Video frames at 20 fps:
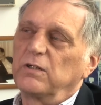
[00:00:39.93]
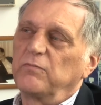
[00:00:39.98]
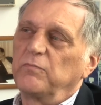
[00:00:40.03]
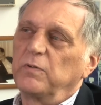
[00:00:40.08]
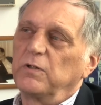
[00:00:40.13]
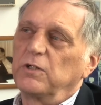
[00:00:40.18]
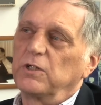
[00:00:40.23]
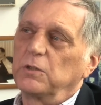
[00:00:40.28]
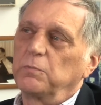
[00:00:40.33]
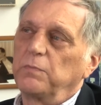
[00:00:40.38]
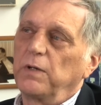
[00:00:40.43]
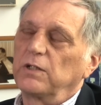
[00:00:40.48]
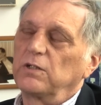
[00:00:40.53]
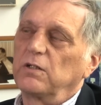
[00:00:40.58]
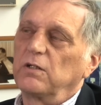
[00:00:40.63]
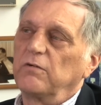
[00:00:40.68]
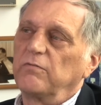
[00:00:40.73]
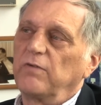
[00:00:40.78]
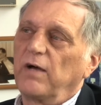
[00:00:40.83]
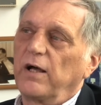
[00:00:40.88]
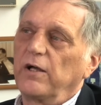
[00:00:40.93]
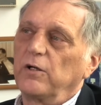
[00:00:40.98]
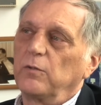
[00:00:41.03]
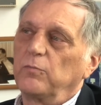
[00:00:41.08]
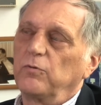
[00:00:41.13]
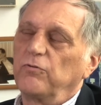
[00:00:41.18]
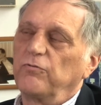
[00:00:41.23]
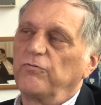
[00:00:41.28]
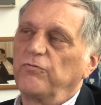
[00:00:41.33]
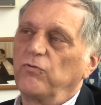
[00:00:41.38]
have been especially
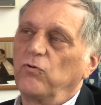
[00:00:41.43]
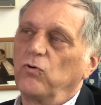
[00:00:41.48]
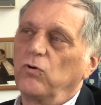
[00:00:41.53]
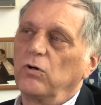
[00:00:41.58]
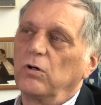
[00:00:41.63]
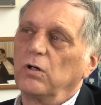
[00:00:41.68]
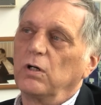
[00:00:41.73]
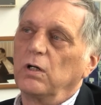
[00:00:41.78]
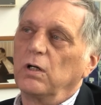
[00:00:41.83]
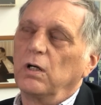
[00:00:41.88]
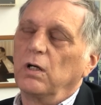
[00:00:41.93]
valuable for